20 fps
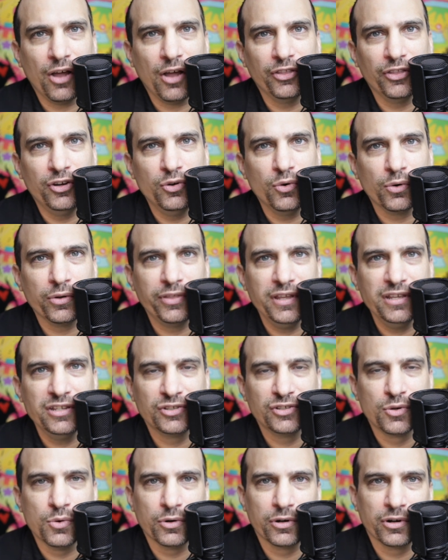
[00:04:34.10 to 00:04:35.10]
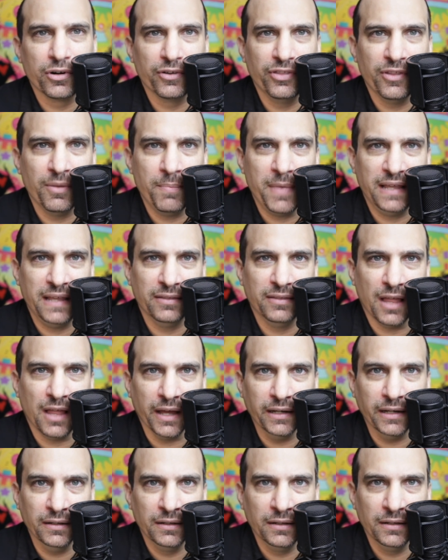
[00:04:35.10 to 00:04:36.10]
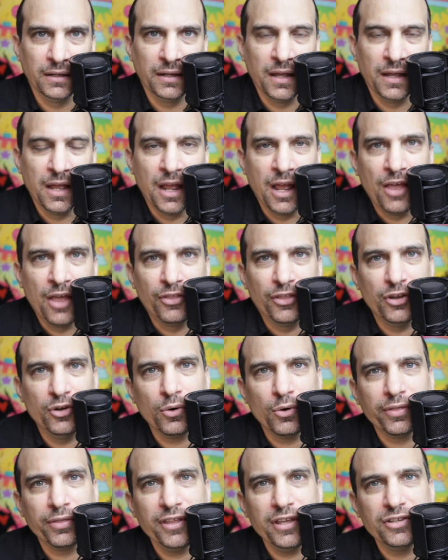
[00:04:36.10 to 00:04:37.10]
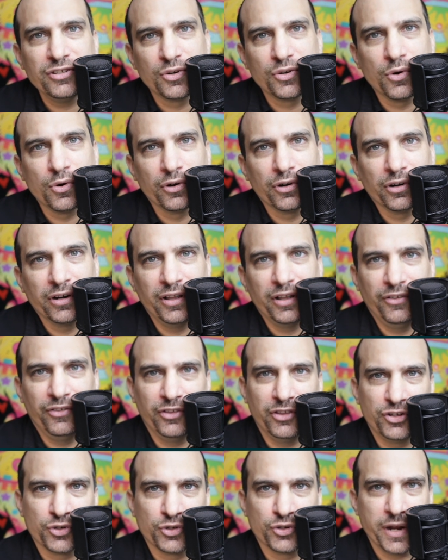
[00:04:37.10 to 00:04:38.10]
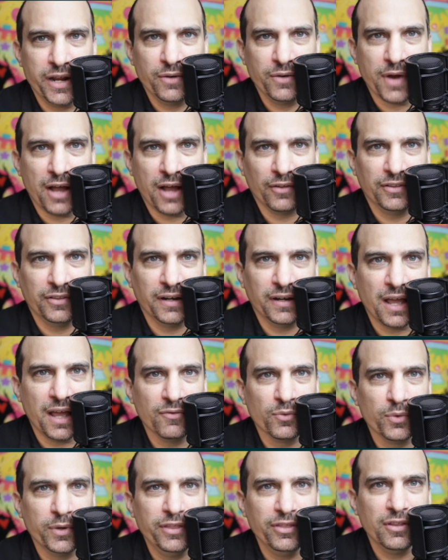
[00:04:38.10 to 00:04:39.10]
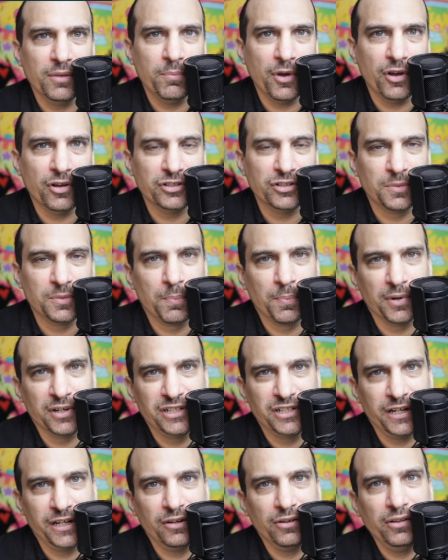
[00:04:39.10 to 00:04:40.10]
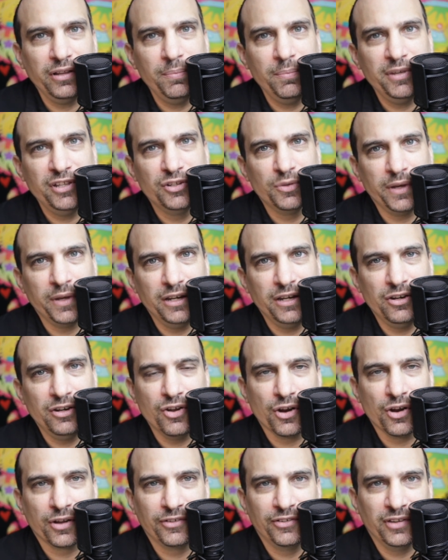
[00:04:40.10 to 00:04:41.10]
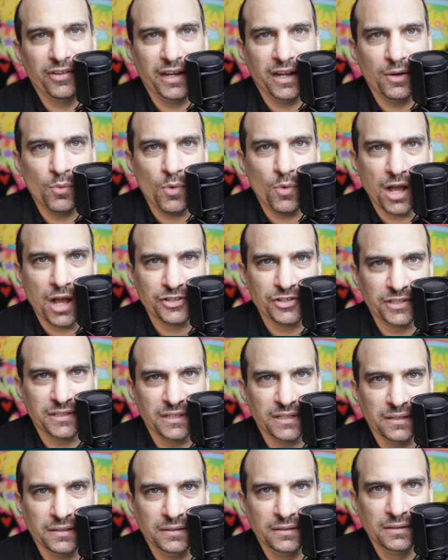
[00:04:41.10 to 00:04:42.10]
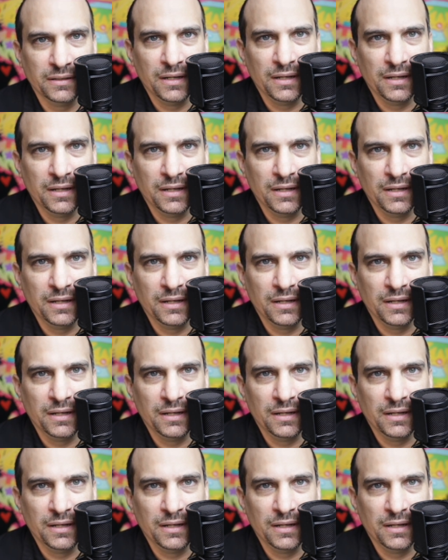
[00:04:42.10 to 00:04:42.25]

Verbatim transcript: on the Northeast Corridor and the Main Line. The Northeast Corridor is the train route that I've ridden the most, particularly between New York City and Washington.